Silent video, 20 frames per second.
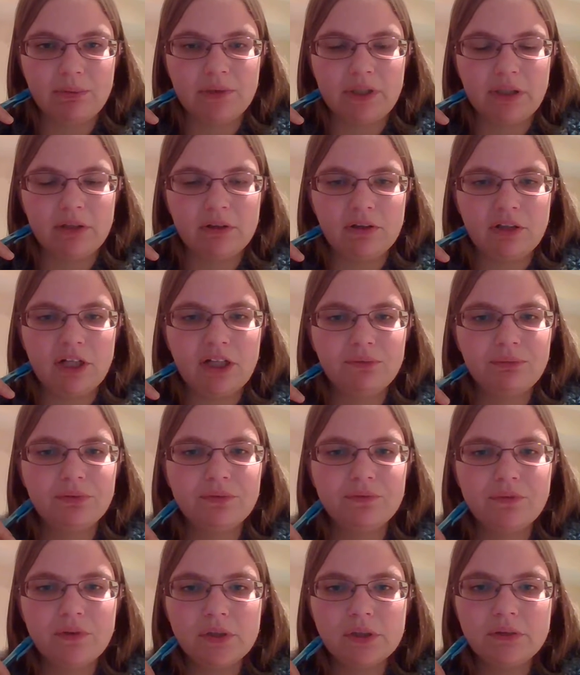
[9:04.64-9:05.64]
That class
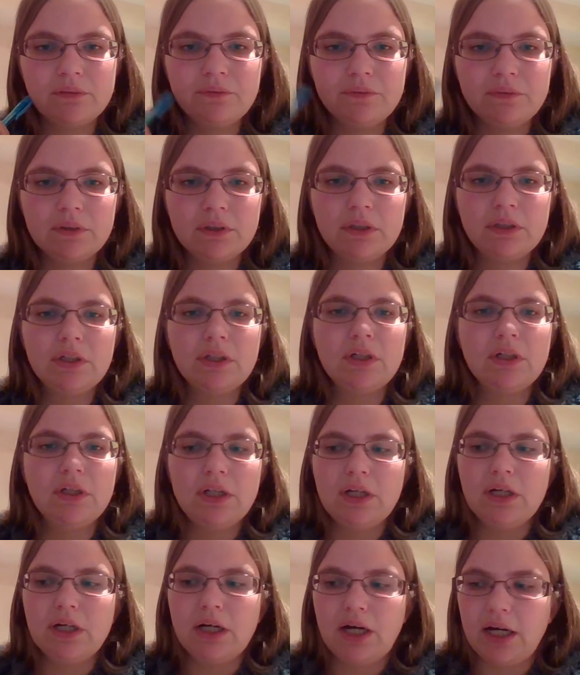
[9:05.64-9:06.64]
was full of.
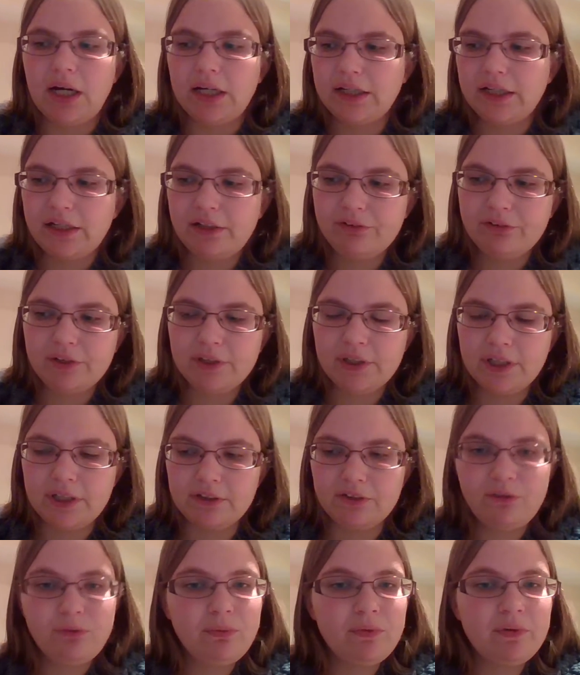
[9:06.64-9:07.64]
I actually
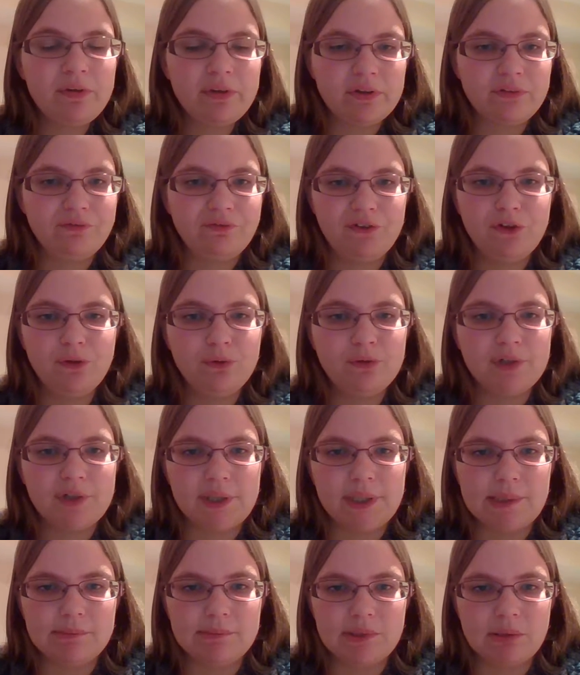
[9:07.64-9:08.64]
had, this was one of the few
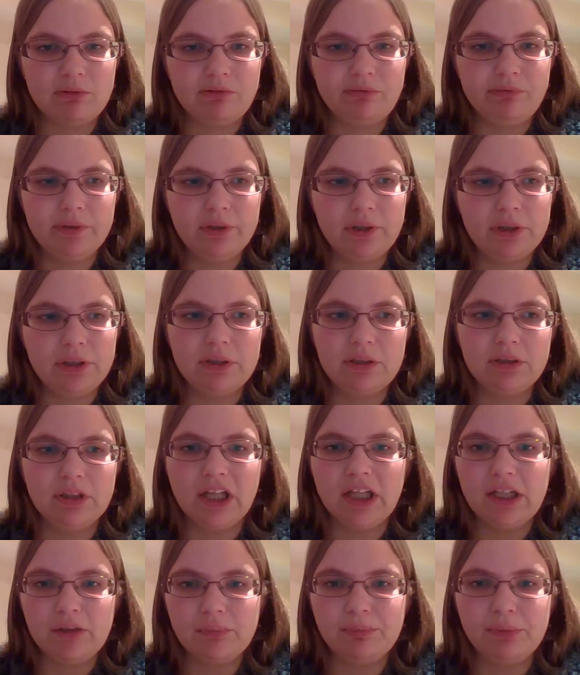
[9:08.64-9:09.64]
times I was really
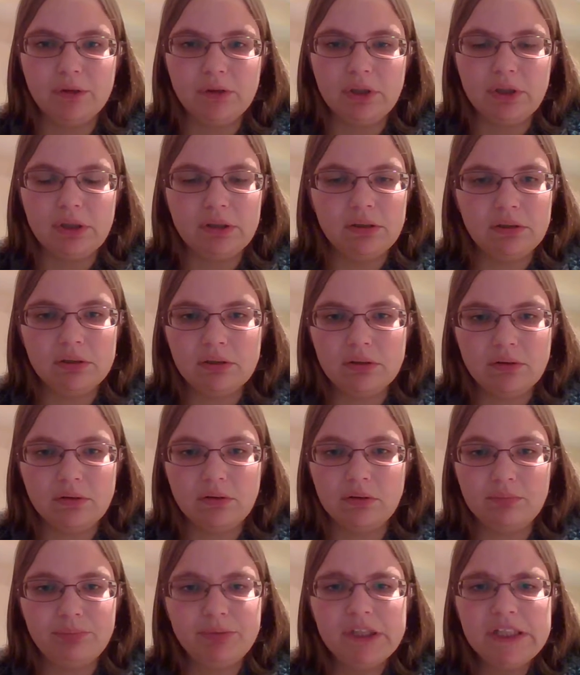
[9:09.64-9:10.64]
like bullied,
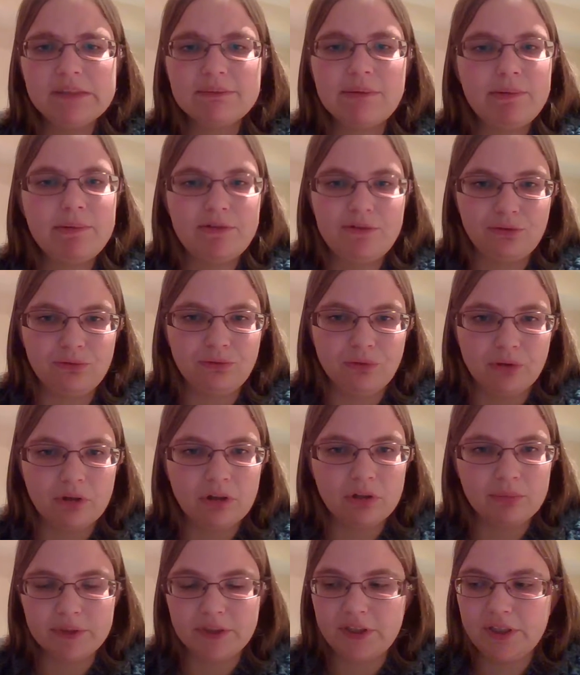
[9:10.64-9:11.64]
or bullied might be too
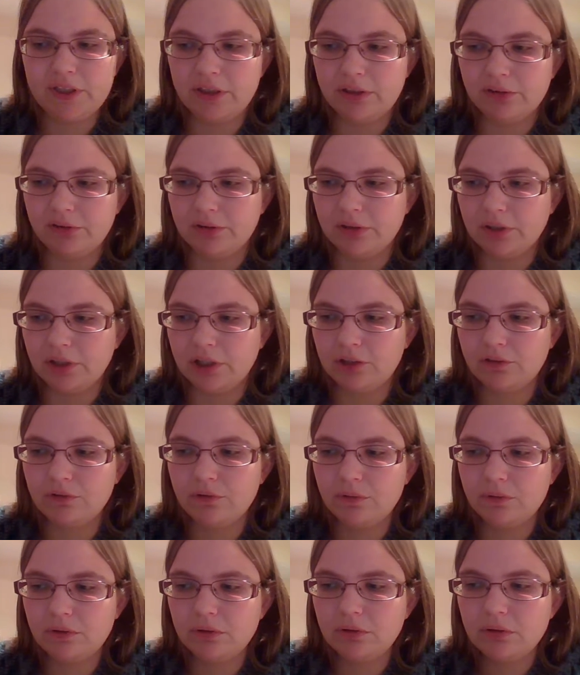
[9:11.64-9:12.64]
strong, but teased in high
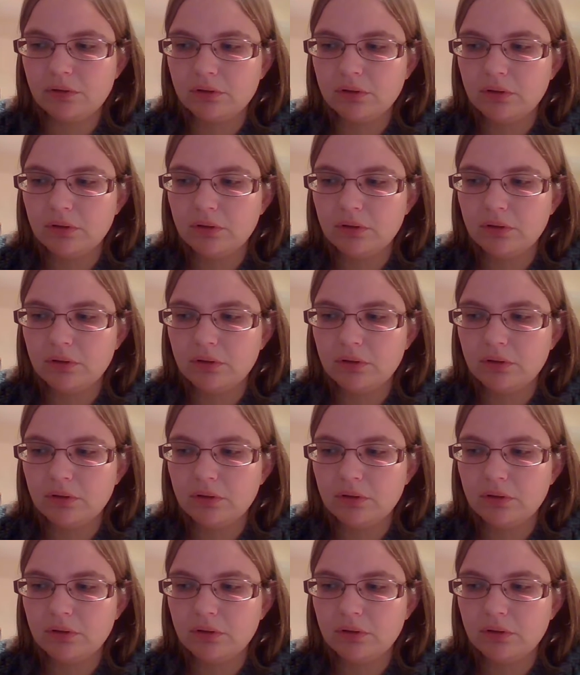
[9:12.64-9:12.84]
school.